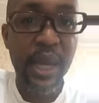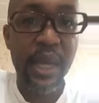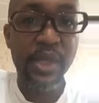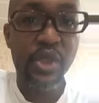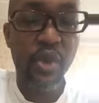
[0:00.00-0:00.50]

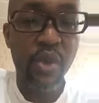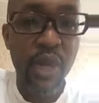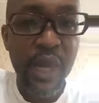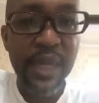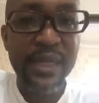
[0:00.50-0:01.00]
And
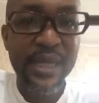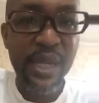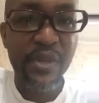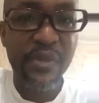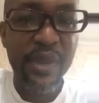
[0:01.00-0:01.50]
so
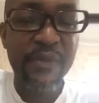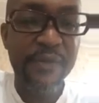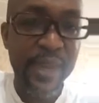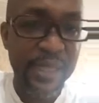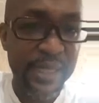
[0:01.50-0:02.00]
instead of
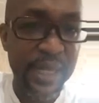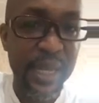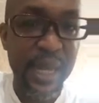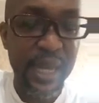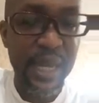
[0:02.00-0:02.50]

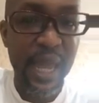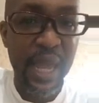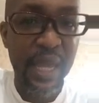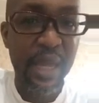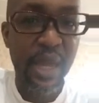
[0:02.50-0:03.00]
investing in
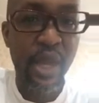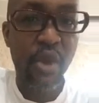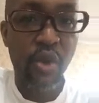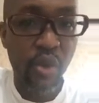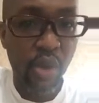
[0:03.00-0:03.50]
a
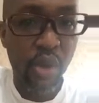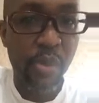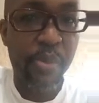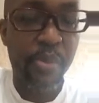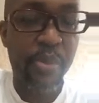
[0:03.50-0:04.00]

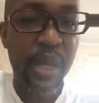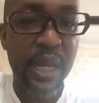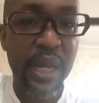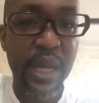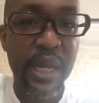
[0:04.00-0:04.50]
rural,
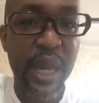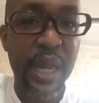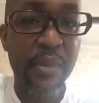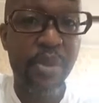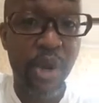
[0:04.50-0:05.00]
in
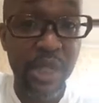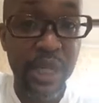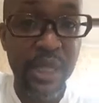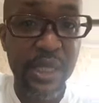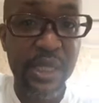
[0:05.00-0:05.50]
a
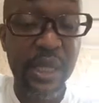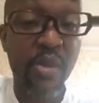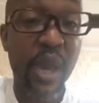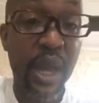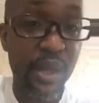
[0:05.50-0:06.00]
project
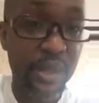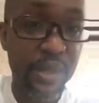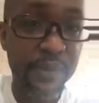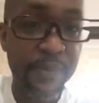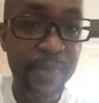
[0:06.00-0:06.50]
somewhere
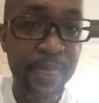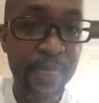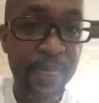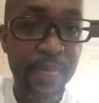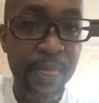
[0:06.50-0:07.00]
else,
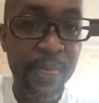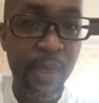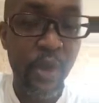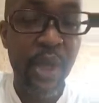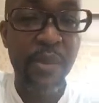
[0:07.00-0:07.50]

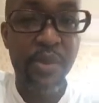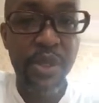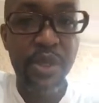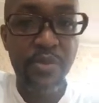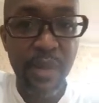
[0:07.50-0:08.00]
you can
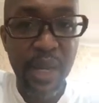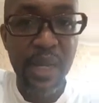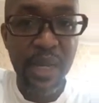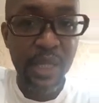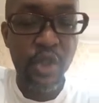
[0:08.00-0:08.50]
put
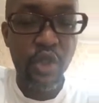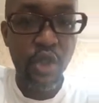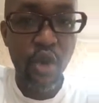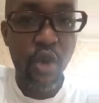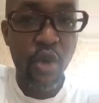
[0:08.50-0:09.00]
money into
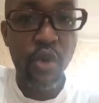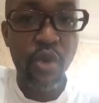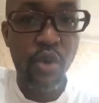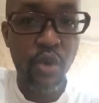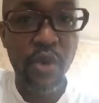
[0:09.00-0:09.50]
your
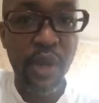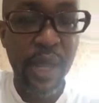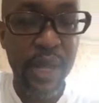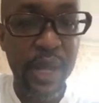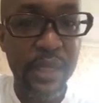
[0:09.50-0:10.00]
own rural
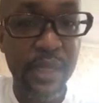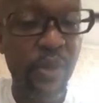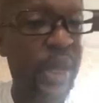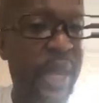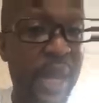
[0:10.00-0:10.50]
areas,
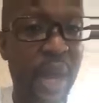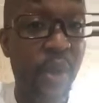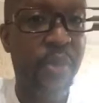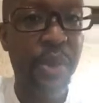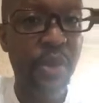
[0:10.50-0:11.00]
and we can
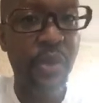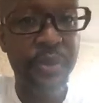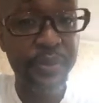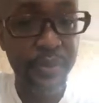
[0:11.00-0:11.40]
help you